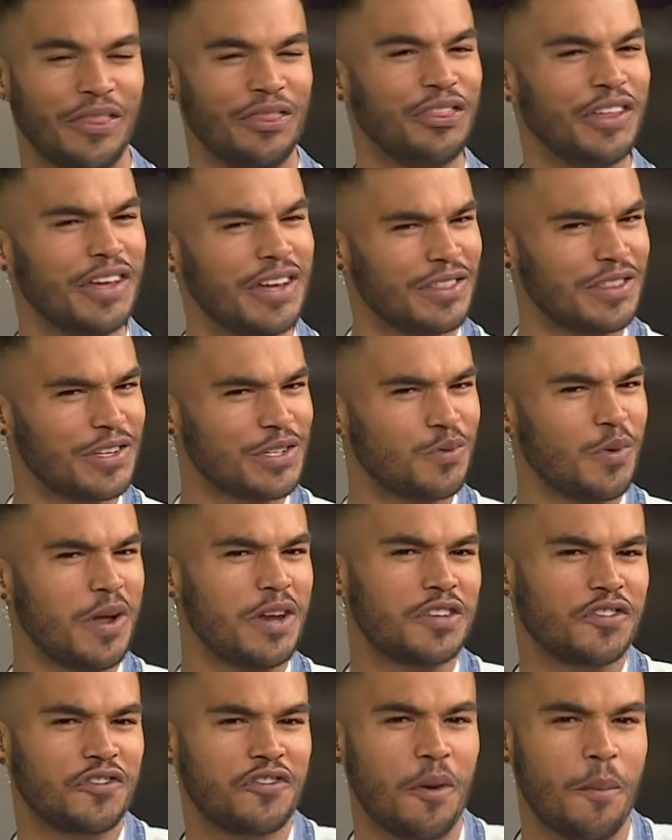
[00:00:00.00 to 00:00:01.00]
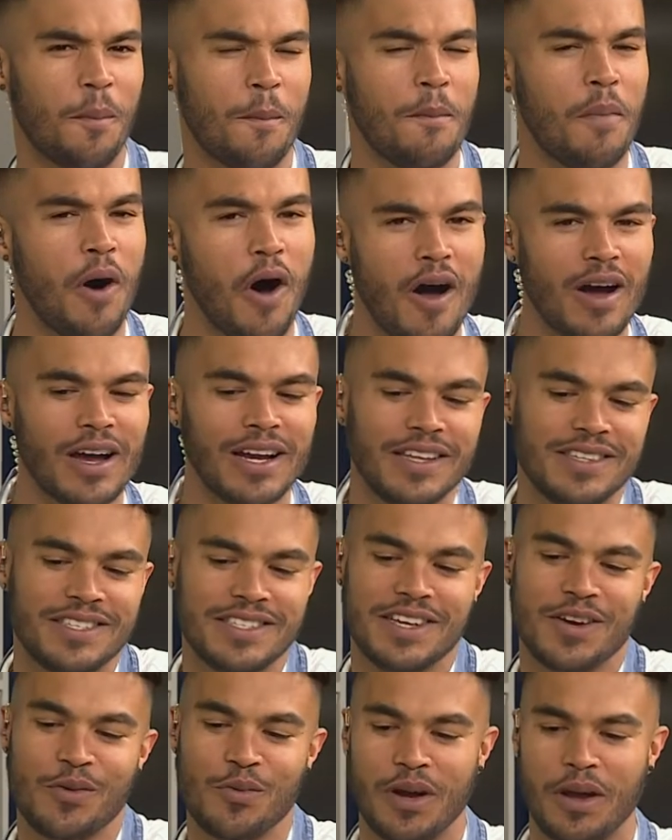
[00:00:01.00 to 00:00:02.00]
now. I think this one is from Mark.
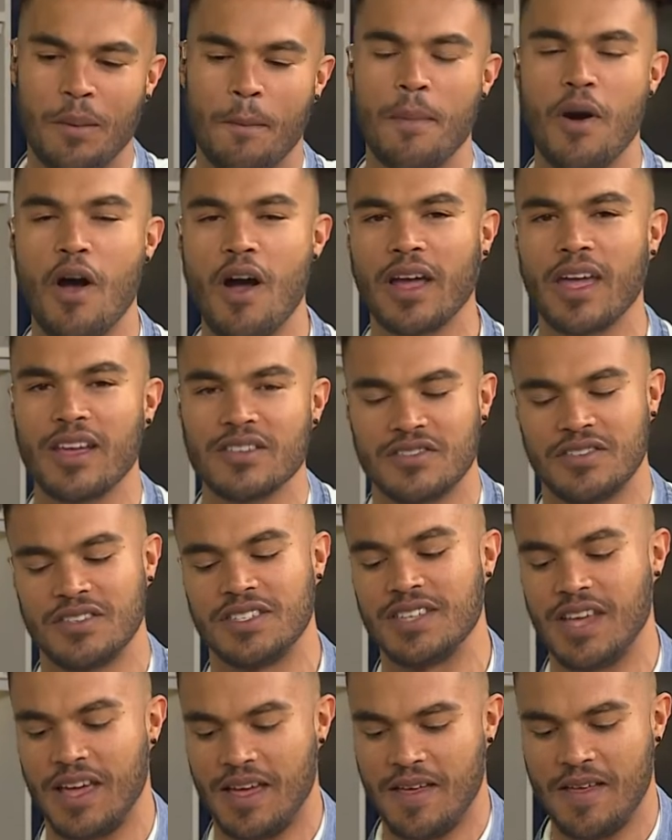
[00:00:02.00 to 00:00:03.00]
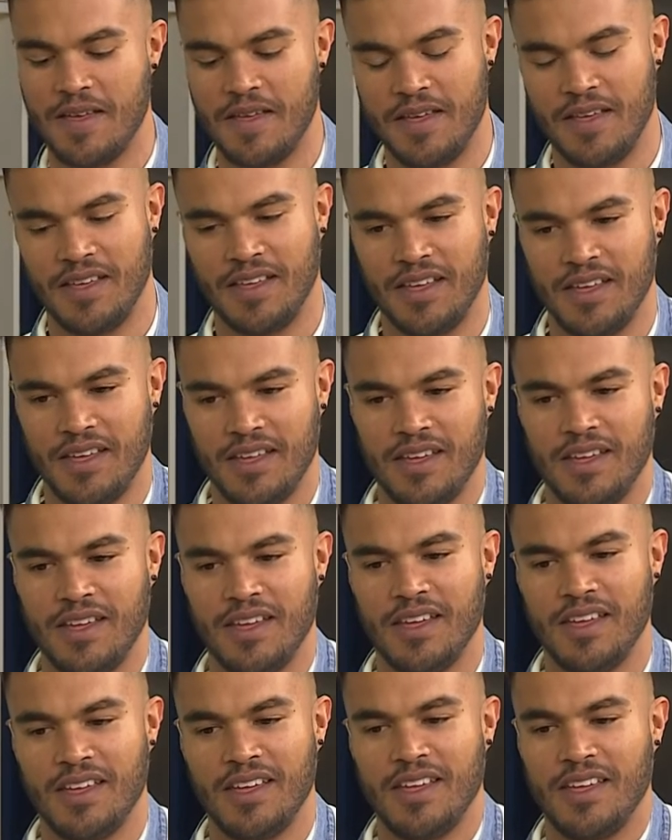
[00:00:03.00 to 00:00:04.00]
Let's hear what Mark has to say.
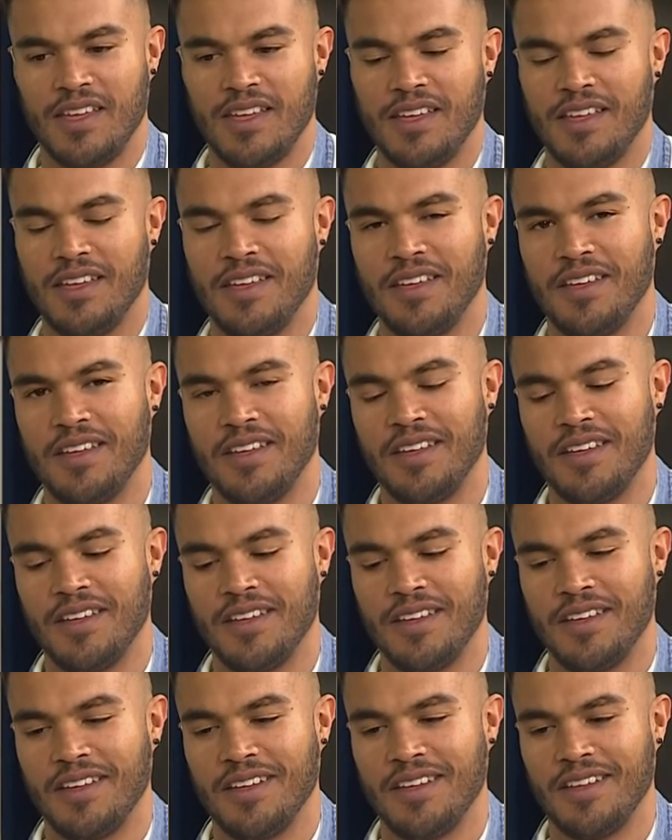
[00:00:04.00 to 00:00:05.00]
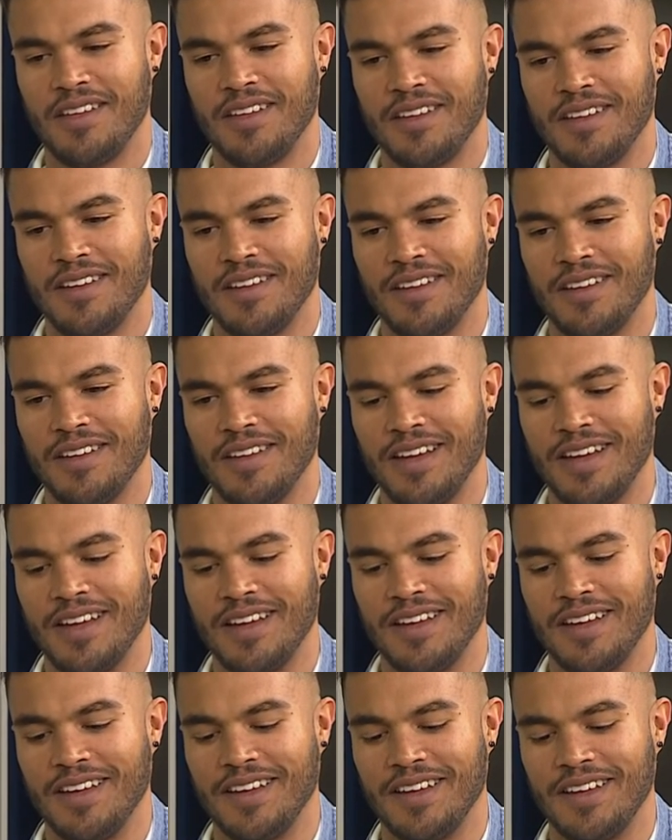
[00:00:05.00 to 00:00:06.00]
I, I
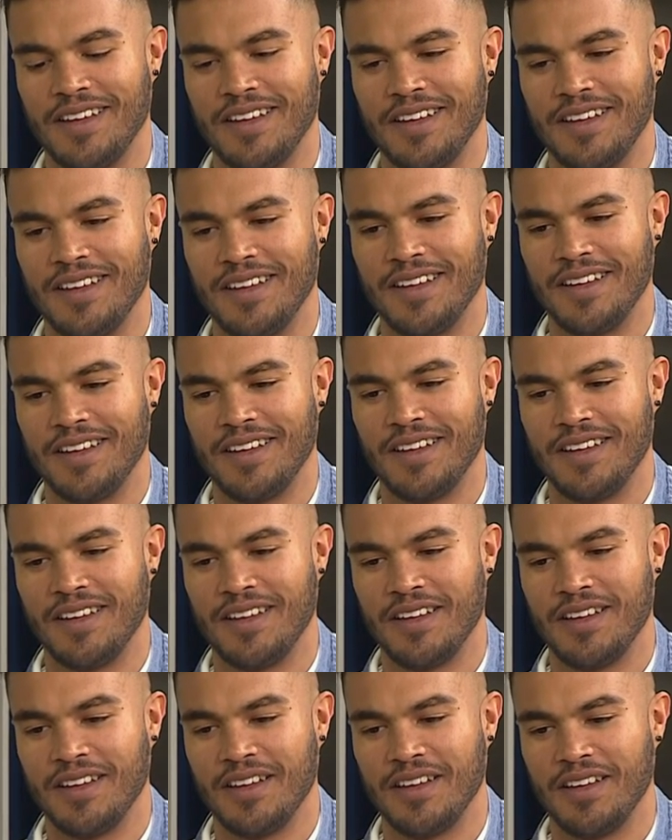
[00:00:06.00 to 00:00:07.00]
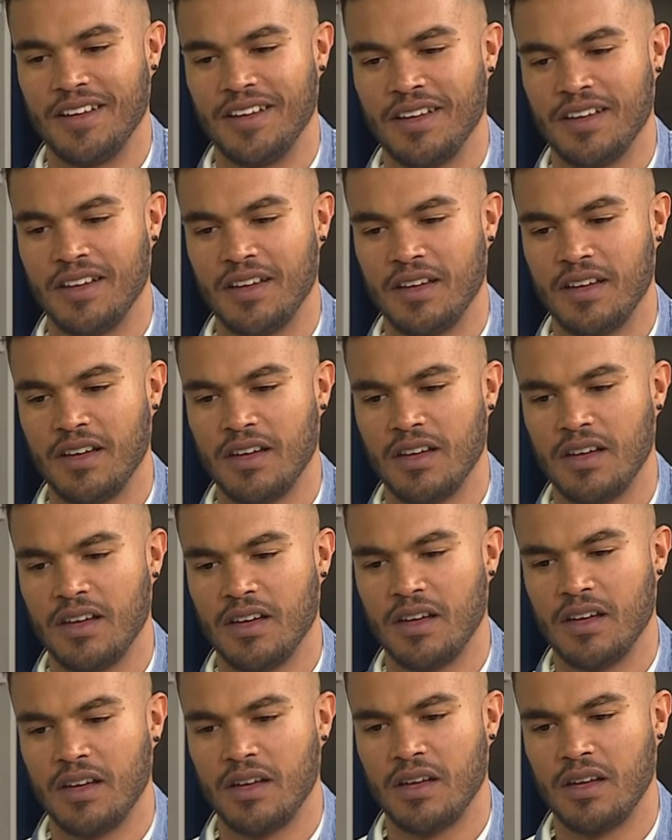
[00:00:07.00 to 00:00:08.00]
always charge
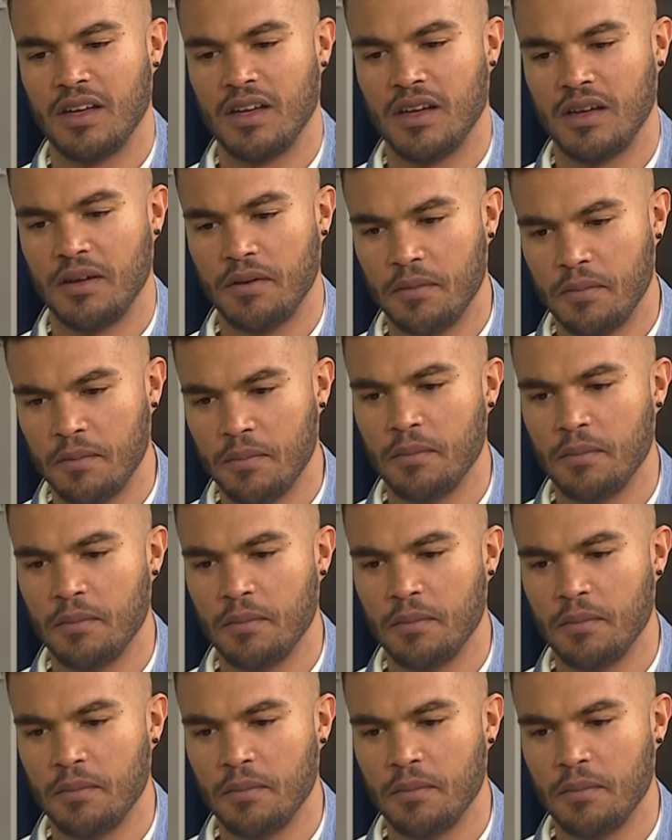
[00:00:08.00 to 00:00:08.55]
my phone